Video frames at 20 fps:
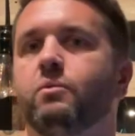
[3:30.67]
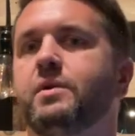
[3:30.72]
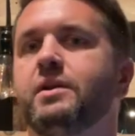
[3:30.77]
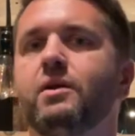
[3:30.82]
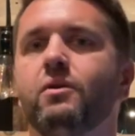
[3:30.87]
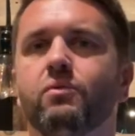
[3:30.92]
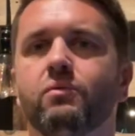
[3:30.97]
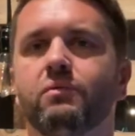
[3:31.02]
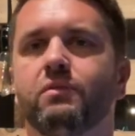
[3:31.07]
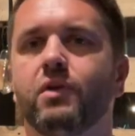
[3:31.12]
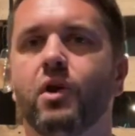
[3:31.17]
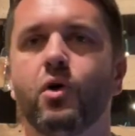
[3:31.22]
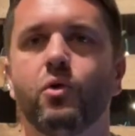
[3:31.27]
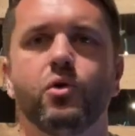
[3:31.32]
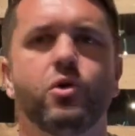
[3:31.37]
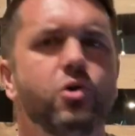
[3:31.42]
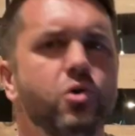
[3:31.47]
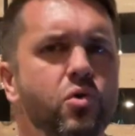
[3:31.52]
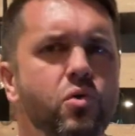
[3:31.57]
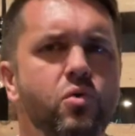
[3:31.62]
We don't know
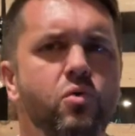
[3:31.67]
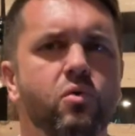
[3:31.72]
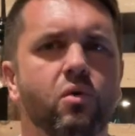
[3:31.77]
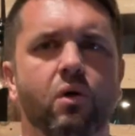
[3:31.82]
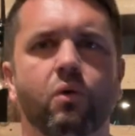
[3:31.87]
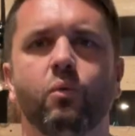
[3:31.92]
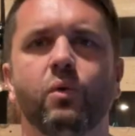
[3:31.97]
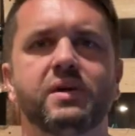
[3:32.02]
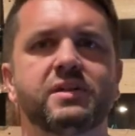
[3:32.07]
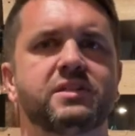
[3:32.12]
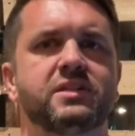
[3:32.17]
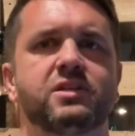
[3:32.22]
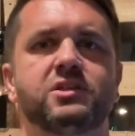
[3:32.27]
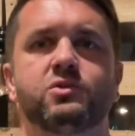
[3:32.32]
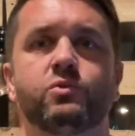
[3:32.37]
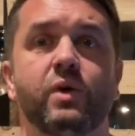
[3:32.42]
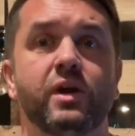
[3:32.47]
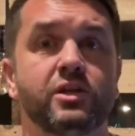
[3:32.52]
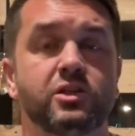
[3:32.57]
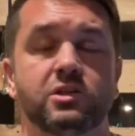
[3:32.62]
who or what
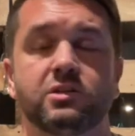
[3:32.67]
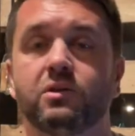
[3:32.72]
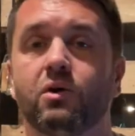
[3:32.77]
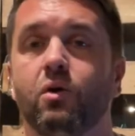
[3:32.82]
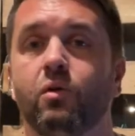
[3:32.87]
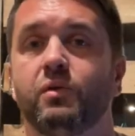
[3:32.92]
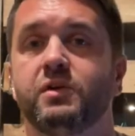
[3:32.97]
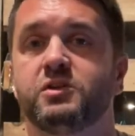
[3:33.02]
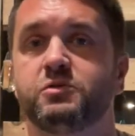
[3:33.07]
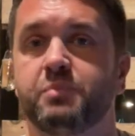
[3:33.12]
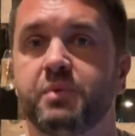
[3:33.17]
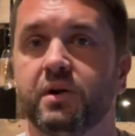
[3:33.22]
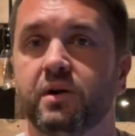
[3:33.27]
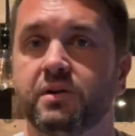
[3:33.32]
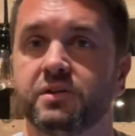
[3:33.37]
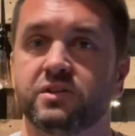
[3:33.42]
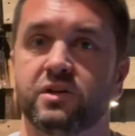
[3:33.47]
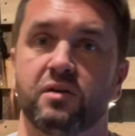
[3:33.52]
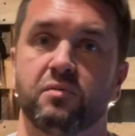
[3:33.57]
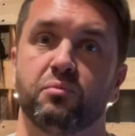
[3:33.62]
situation the Holy
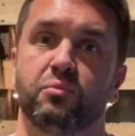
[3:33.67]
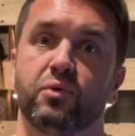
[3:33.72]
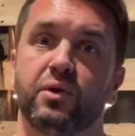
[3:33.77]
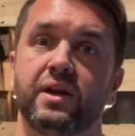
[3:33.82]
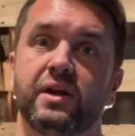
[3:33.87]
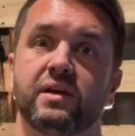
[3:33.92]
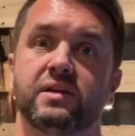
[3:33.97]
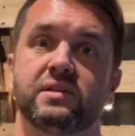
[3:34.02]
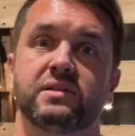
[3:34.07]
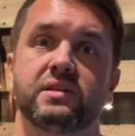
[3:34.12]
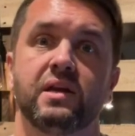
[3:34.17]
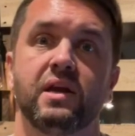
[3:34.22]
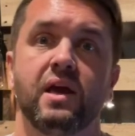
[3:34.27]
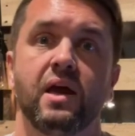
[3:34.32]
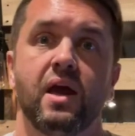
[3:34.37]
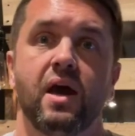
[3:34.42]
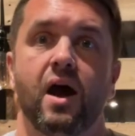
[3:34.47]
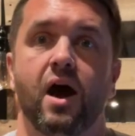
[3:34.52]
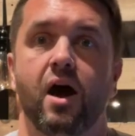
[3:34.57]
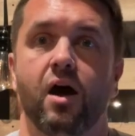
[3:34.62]
Spirit is going to bring us
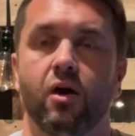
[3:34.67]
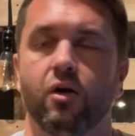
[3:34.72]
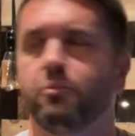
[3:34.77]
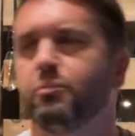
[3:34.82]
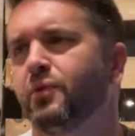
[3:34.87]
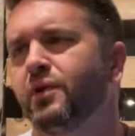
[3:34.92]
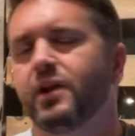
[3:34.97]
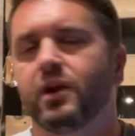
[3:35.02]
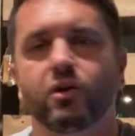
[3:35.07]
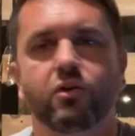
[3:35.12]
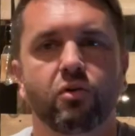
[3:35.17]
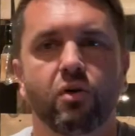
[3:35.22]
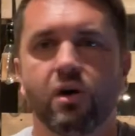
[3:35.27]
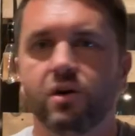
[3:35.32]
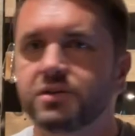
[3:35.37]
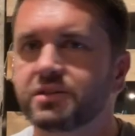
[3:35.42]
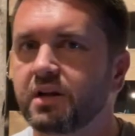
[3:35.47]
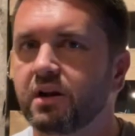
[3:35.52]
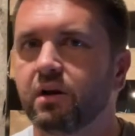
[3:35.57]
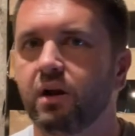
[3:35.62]
or bring
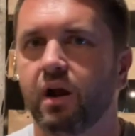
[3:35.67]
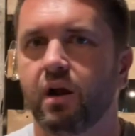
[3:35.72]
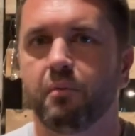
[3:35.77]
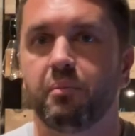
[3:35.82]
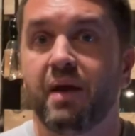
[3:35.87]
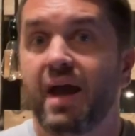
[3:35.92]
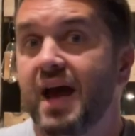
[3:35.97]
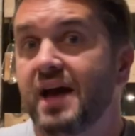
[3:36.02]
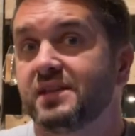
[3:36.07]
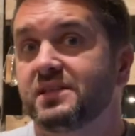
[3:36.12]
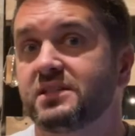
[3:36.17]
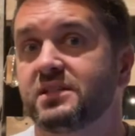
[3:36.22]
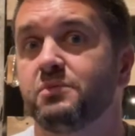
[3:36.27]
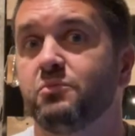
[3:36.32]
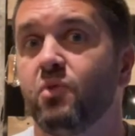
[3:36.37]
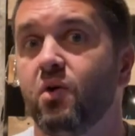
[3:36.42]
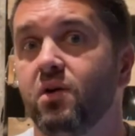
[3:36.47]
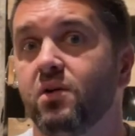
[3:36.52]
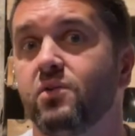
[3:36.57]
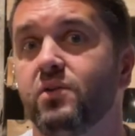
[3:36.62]
across our paths
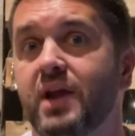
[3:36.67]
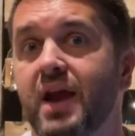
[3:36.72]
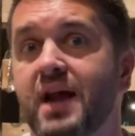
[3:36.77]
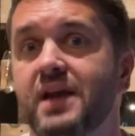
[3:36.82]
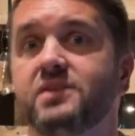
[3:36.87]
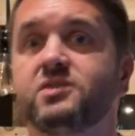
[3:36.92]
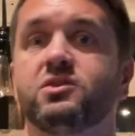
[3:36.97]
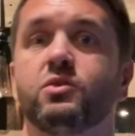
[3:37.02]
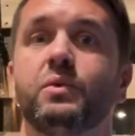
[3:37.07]
tomorrow, guys.